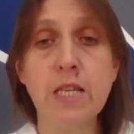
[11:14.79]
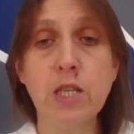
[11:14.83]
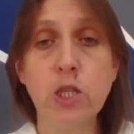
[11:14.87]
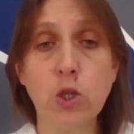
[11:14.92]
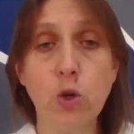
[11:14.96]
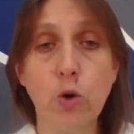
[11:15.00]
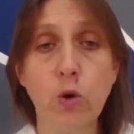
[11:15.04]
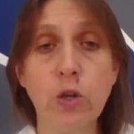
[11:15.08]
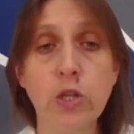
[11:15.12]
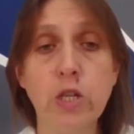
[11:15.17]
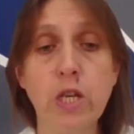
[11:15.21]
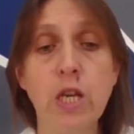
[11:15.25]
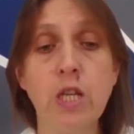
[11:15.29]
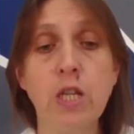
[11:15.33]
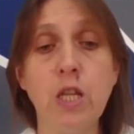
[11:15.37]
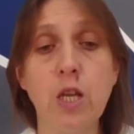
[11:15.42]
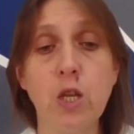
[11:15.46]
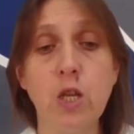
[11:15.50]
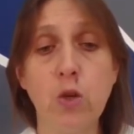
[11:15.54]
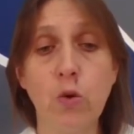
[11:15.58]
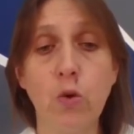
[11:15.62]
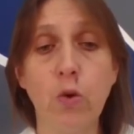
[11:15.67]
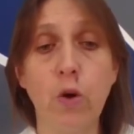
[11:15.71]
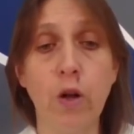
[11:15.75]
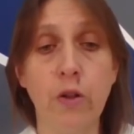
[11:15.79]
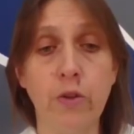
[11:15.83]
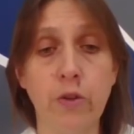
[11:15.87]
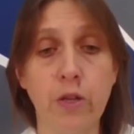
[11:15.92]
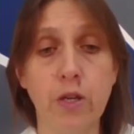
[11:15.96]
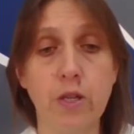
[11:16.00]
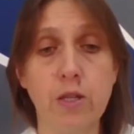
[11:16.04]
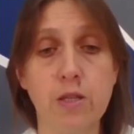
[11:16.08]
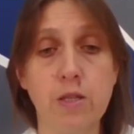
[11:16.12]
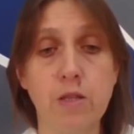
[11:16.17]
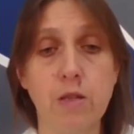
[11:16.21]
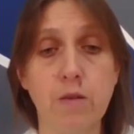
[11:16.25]
taught in a new
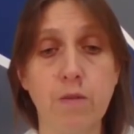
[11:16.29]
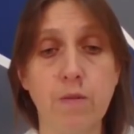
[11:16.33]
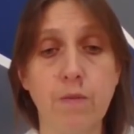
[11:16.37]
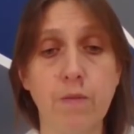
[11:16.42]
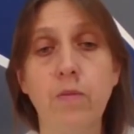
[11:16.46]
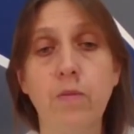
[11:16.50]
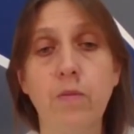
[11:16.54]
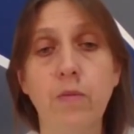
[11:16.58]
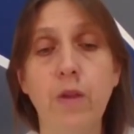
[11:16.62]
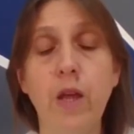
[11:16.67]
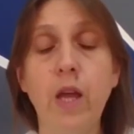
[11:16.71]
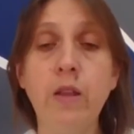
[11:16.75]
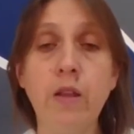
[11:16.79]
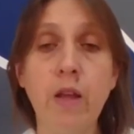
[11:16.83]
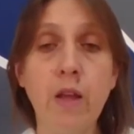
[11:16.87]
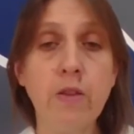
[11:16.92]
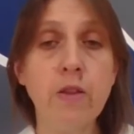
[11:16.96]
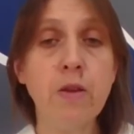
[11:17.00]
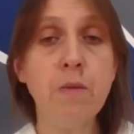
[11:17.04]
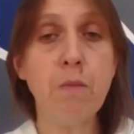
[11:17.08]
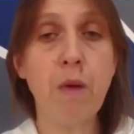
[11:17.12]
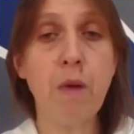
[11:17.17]
context. Another